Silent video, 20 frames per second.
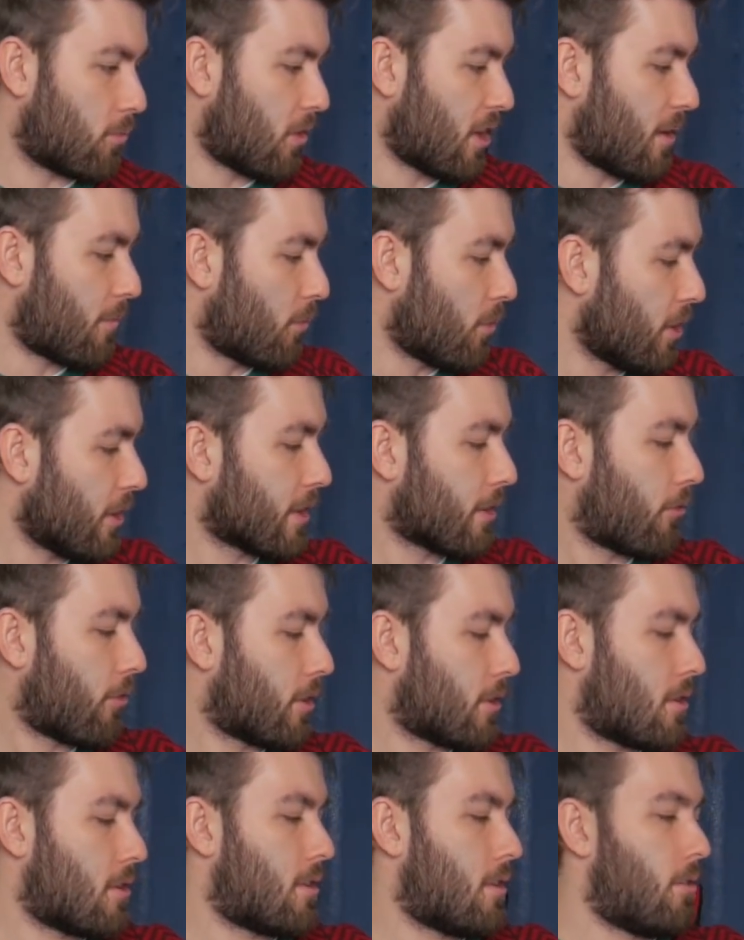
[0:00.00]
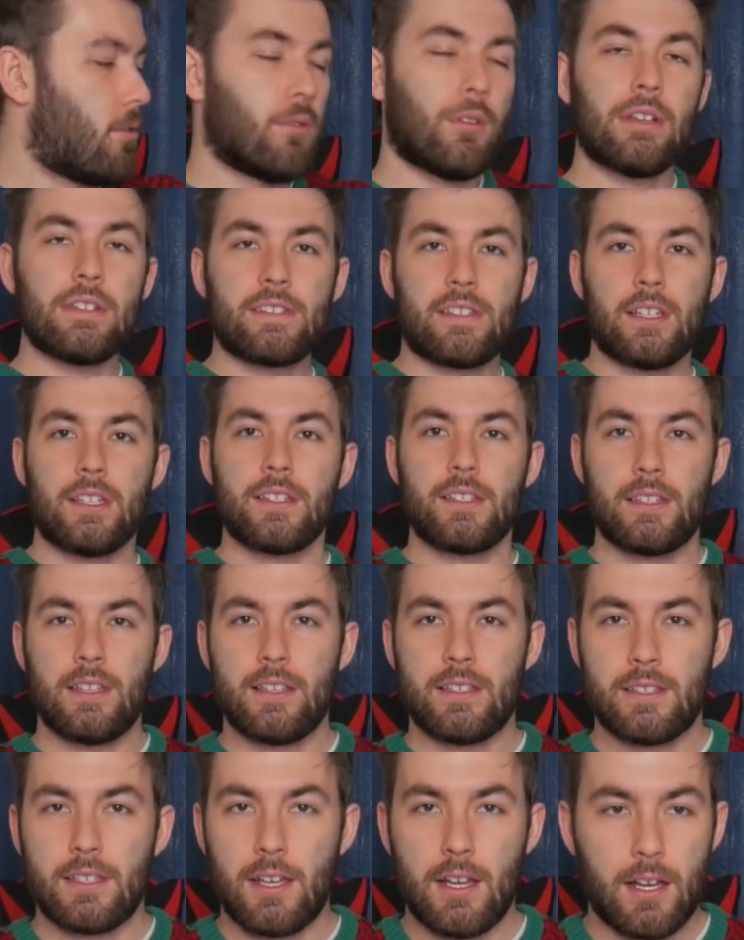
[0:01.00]
What I'm really going to do is, since
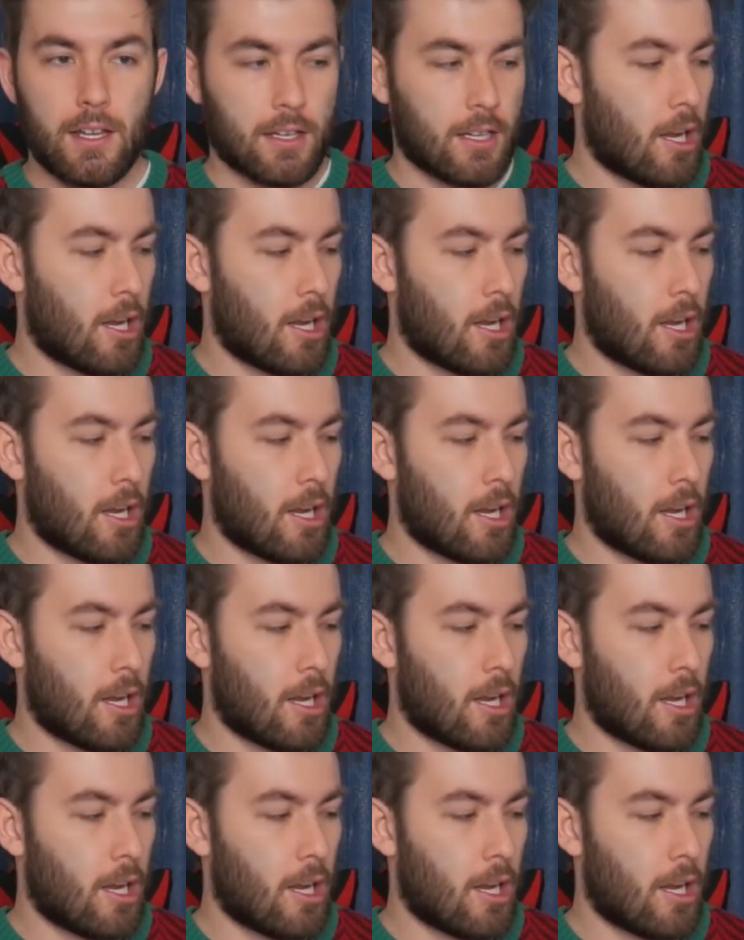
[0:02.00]
this uh,